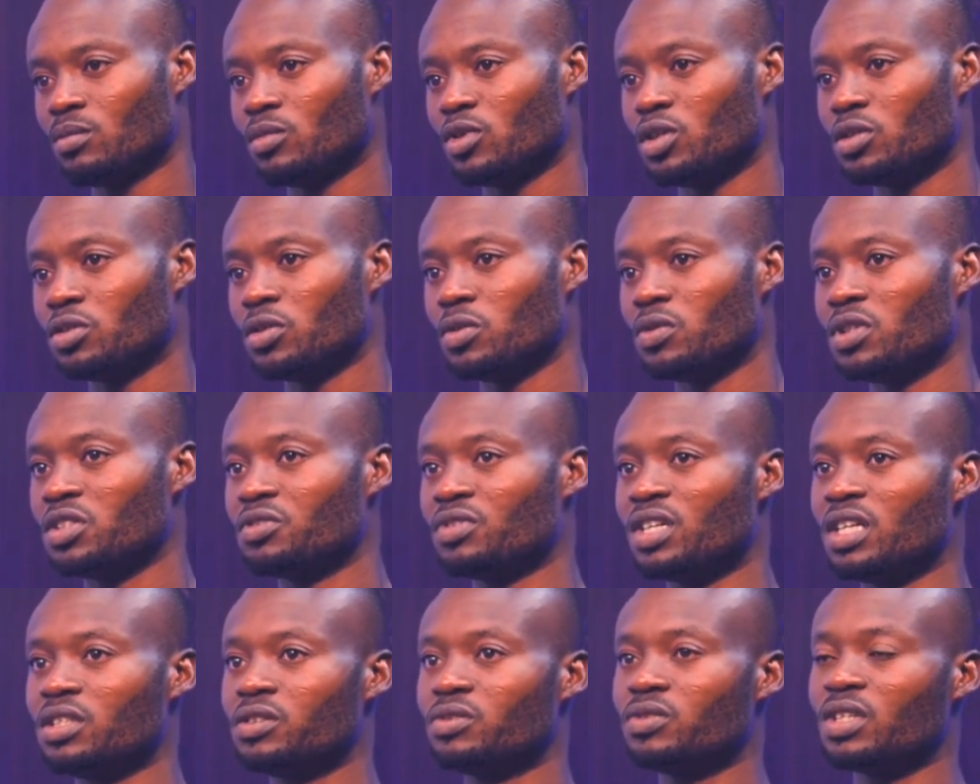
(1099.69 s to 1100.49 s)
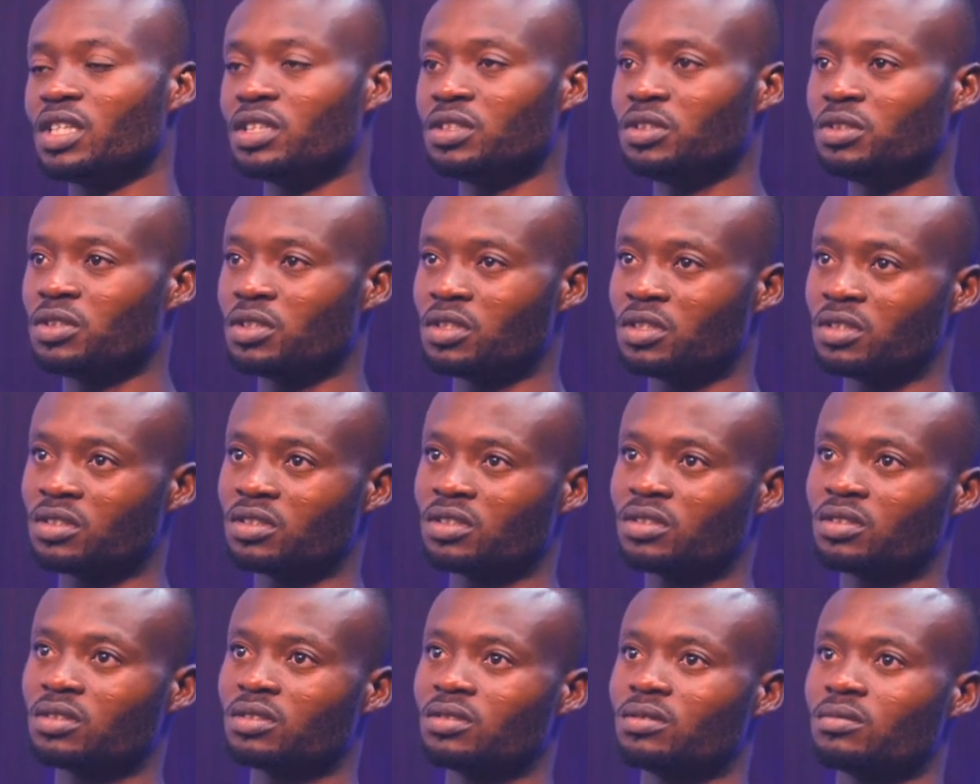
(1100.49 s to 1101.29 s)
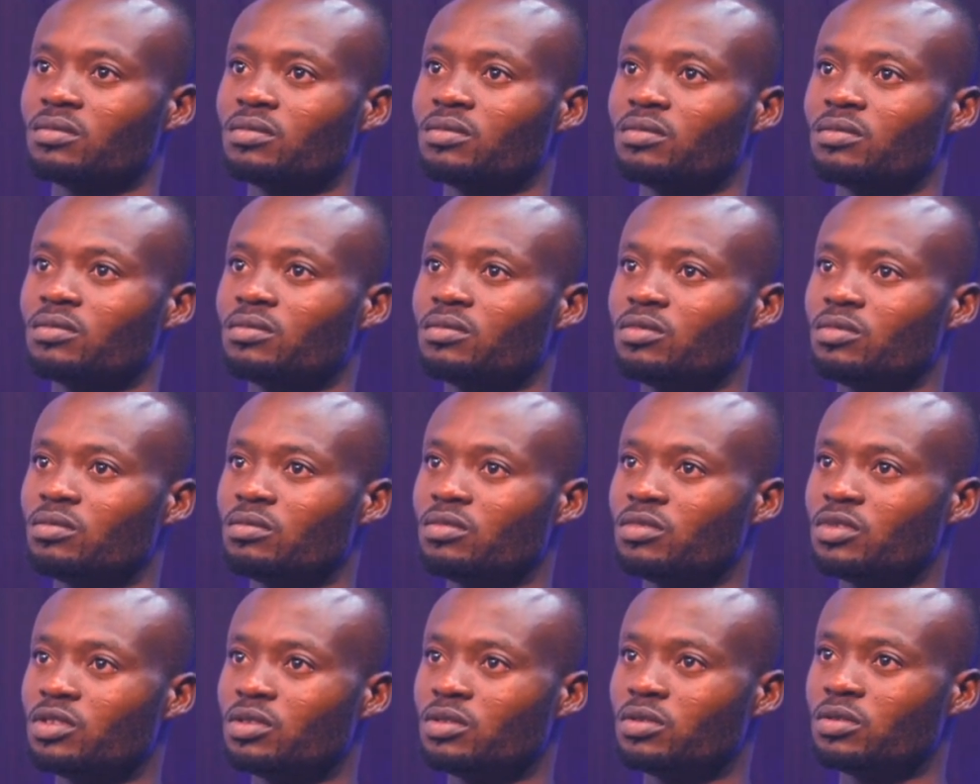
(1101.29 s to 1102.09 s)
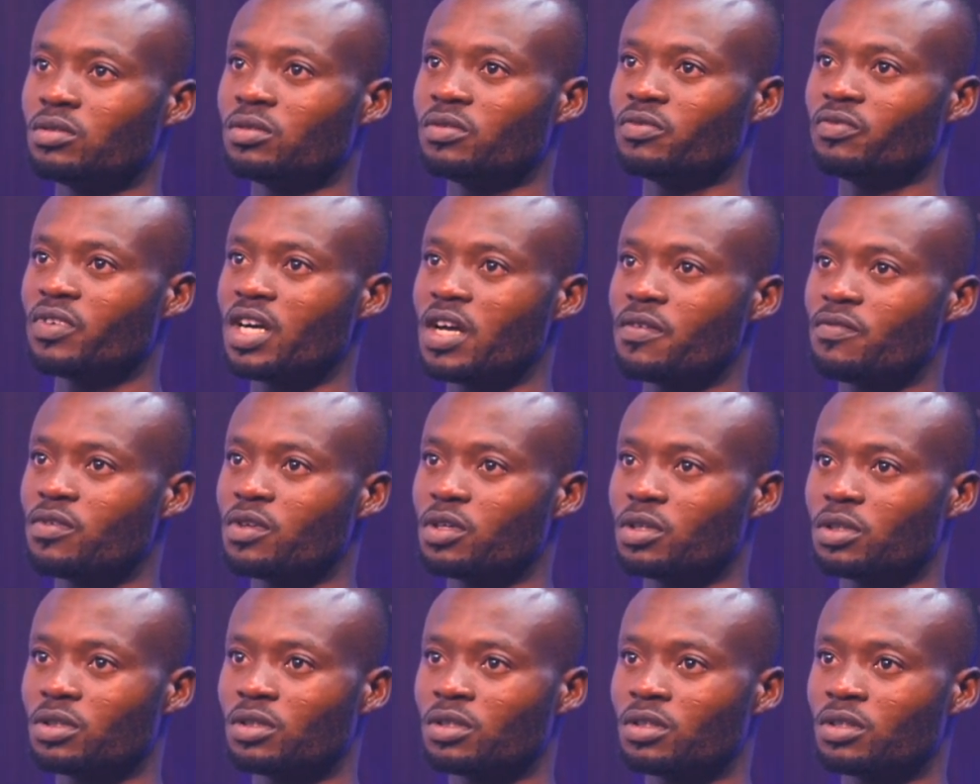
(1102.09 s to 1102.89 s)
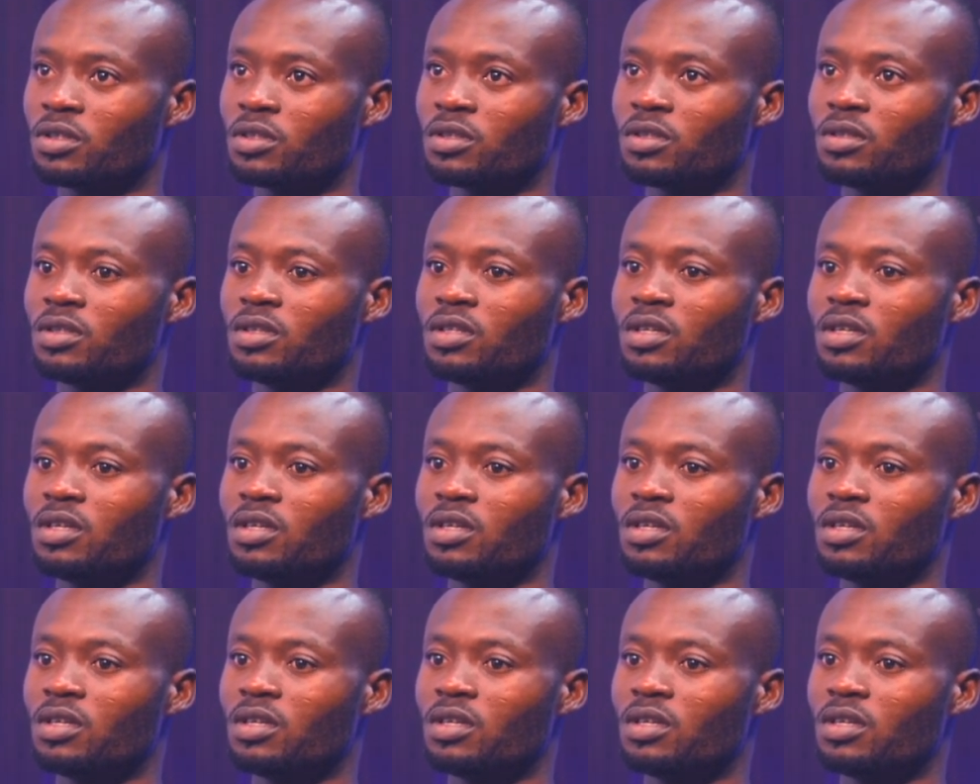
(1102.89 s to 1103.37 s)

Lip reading: Although we try to adjust to 5 o'clock,